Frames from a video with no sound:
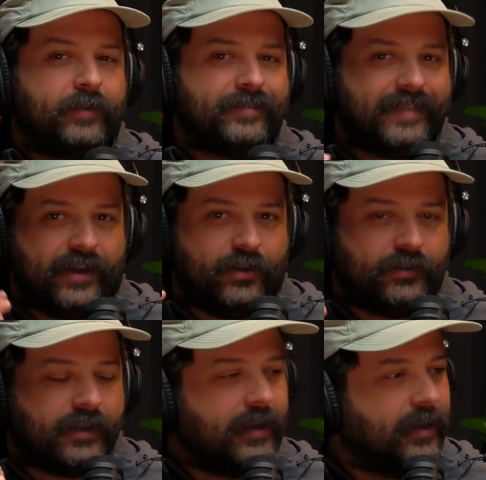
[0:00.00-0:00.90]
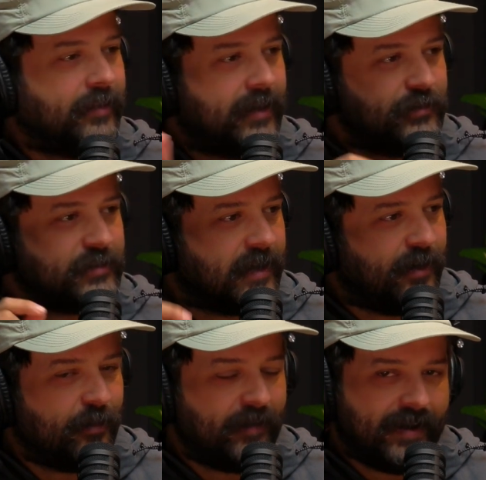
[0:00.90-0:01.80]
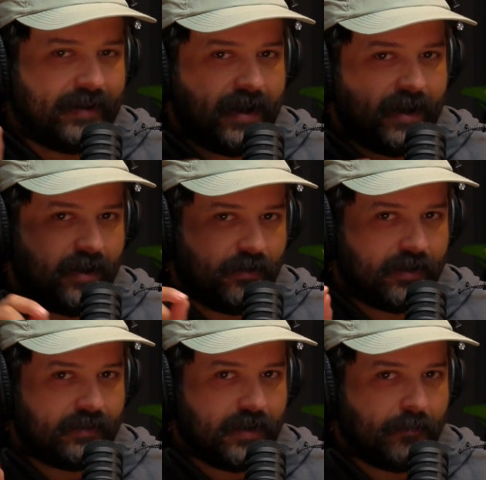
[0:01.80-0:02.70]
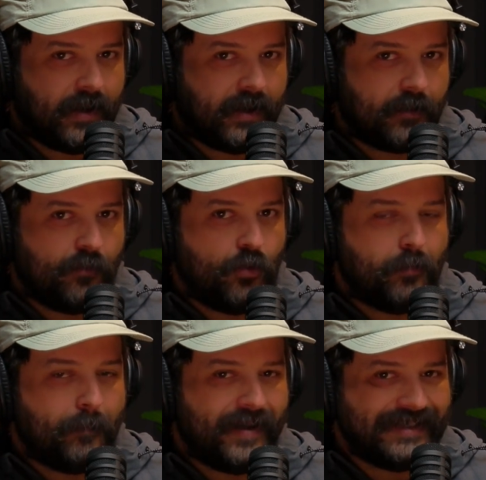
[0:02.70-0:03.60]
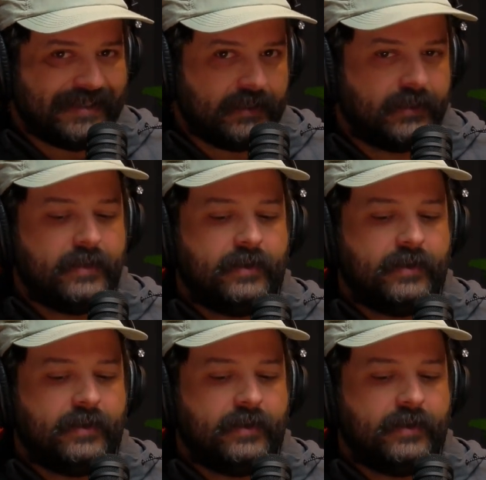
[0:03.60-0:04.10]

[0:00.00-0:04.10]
But they don't care. They just care about how can they make more money.